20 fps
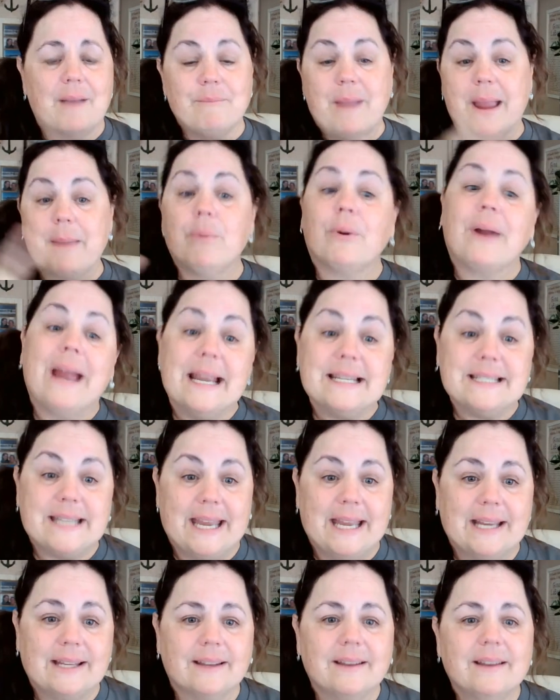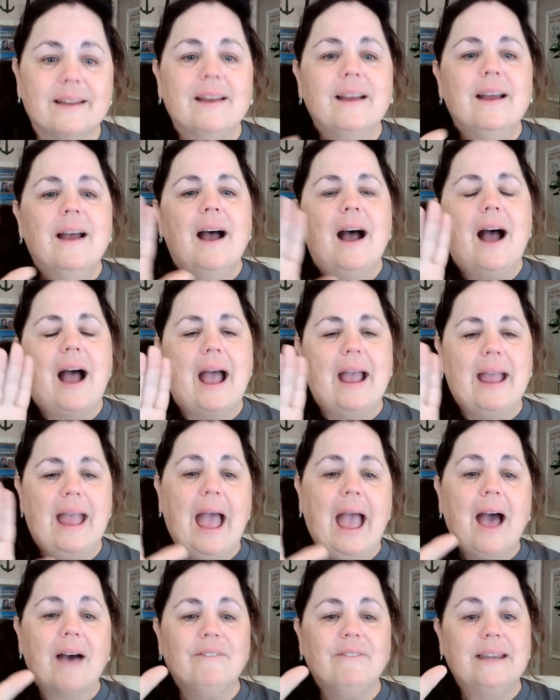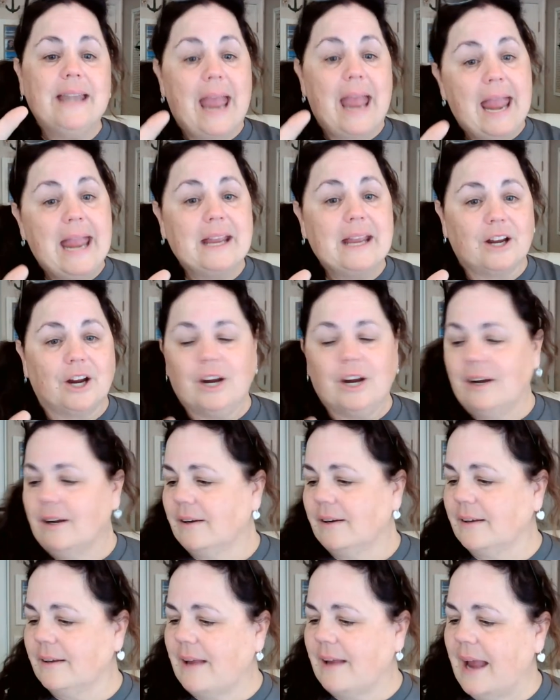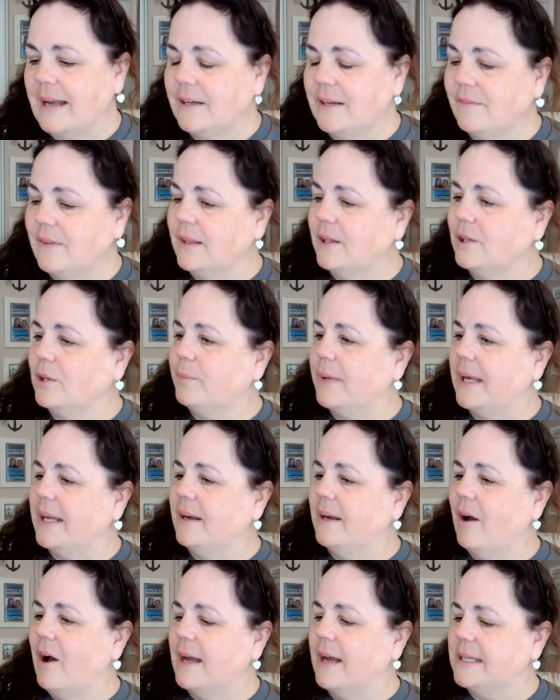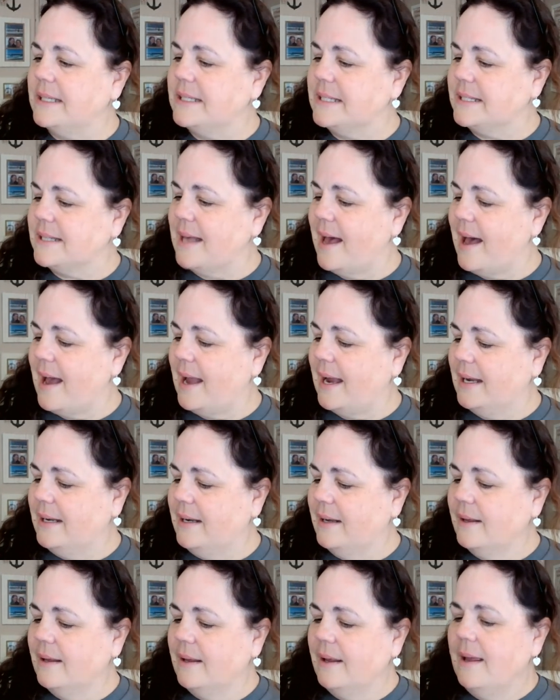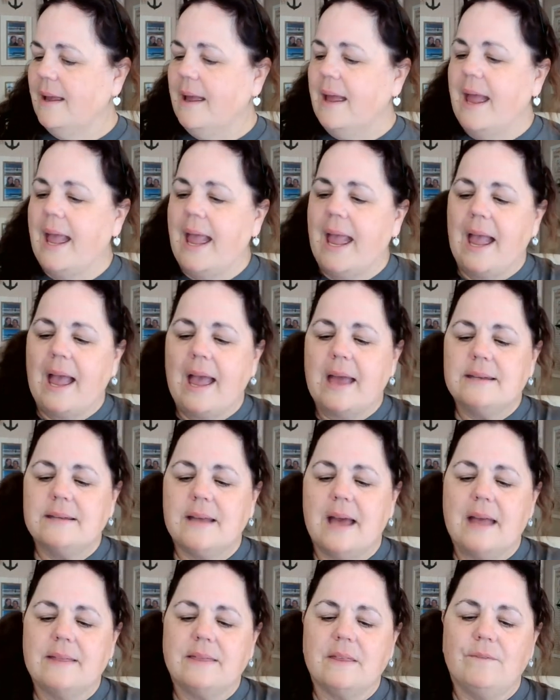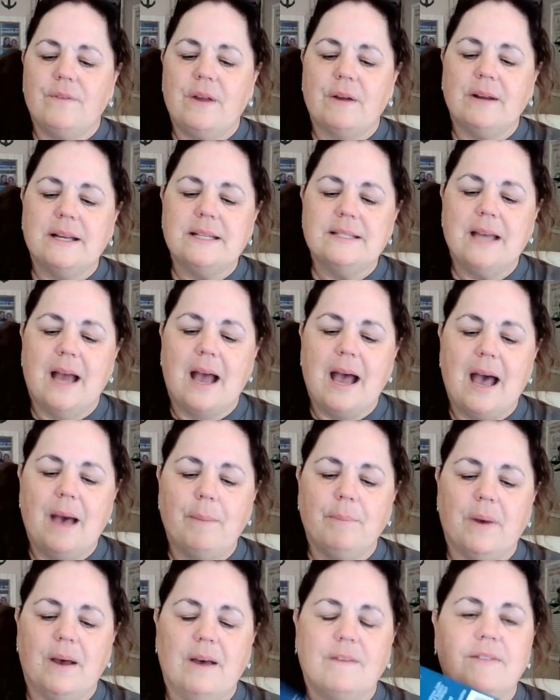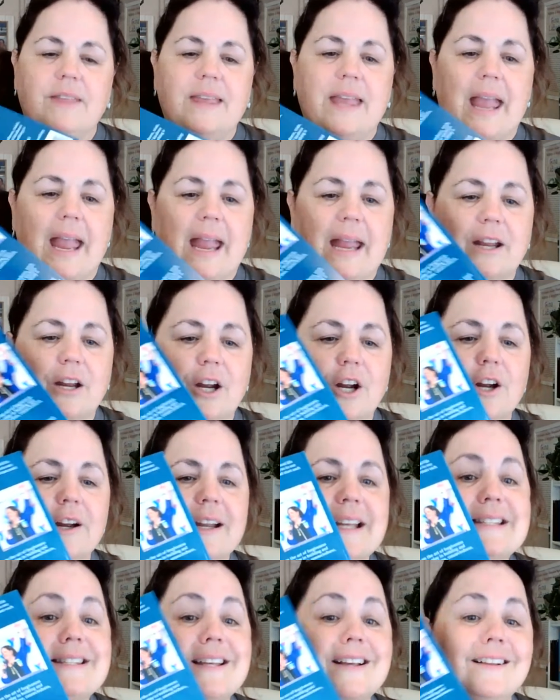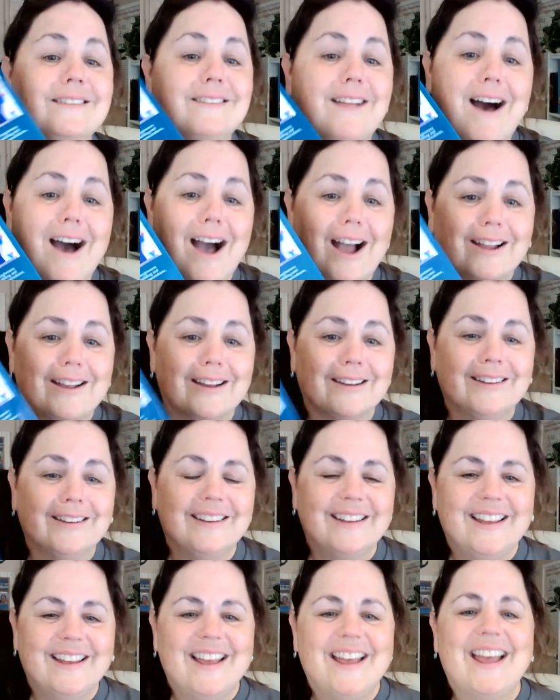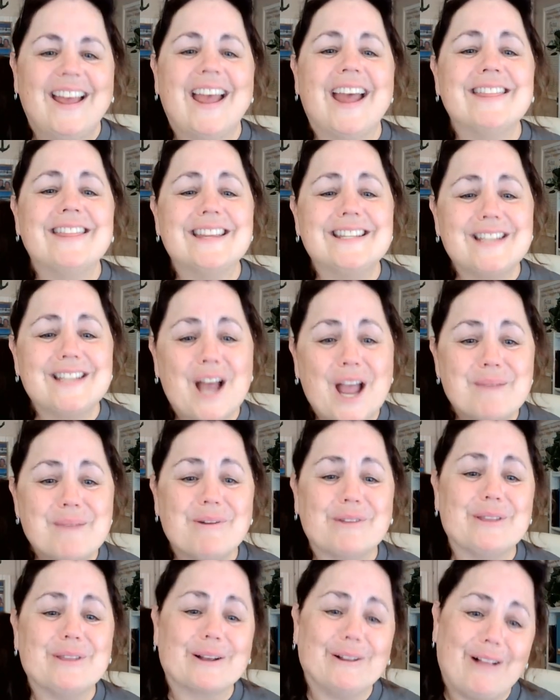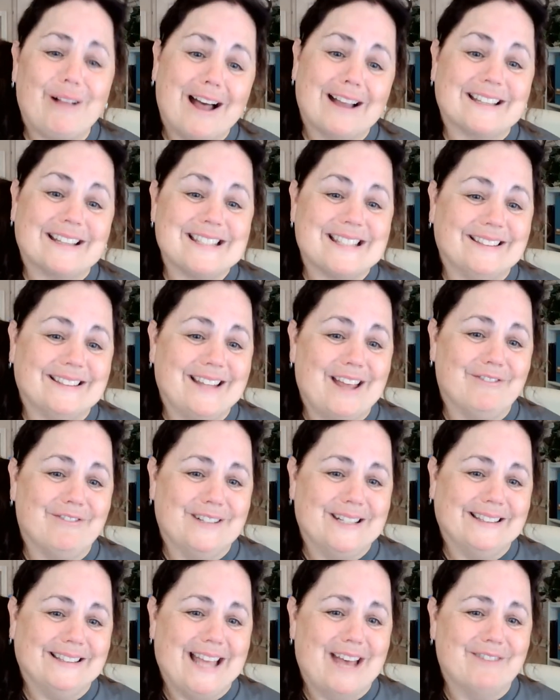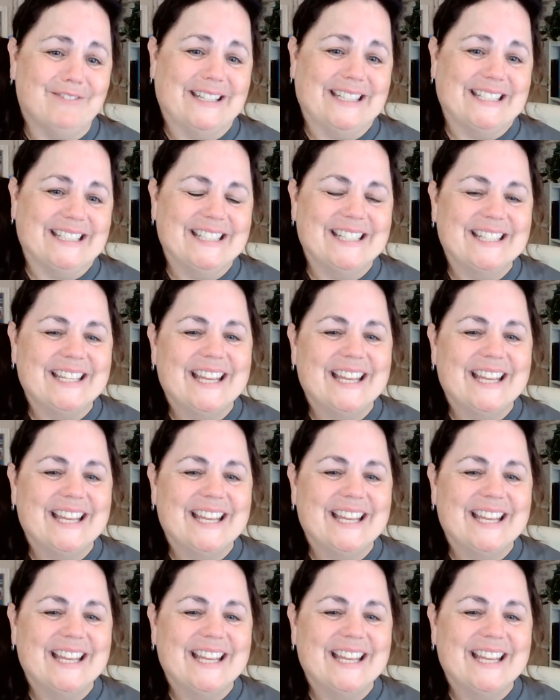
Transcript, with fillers: branding, I have an anchor kind of a little bit on its side. And at the very top of the anchor is a clock, and the time on the clock is 1111.